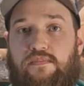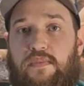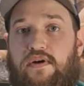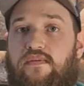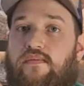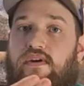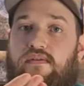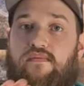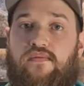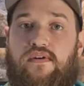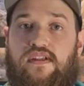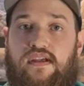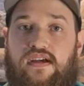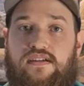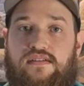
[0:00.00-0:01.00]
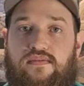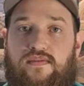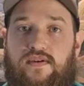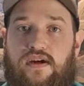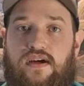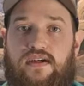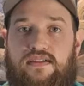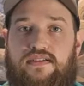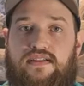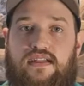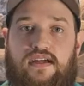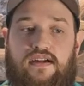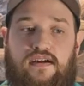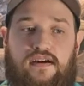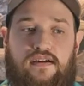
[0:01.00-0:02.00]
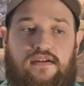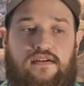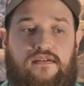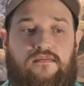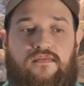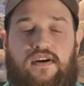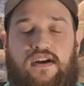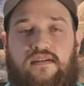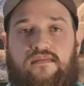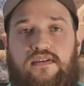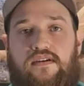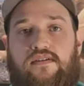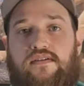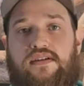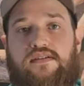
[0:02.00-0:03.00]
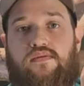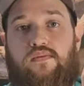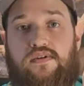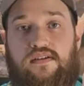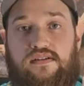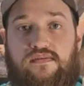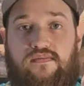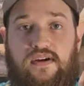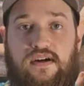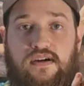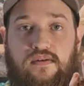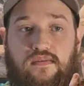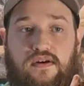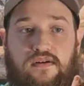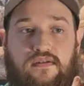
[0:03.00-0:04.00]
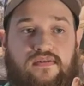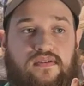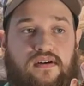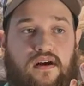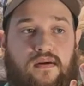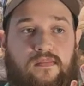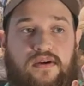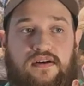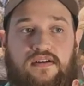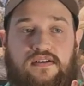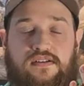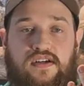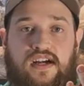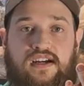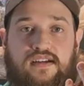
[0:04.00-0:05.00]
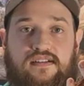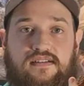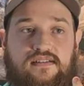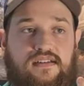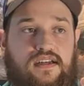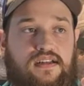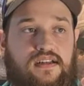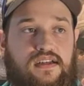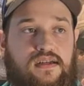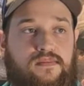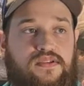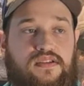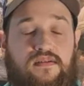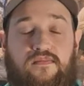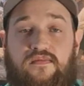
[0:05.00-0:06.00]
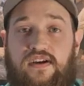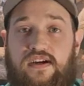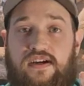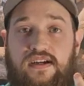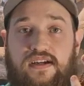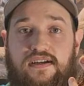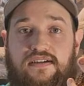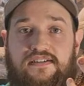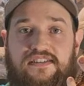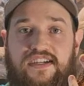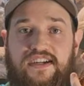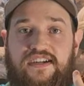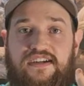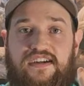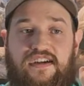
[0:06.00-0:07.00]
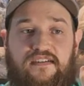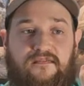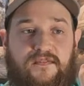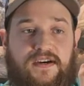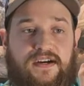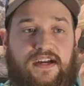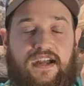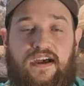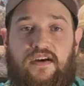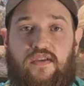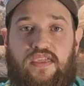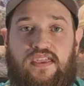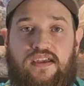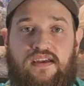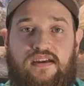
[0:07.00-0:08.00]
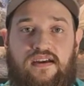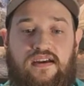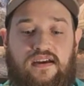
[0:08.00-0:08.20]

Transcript: but we've realized for us that 105 degrees works very well for our bearded dragons and keeps them very energetic and very healthy.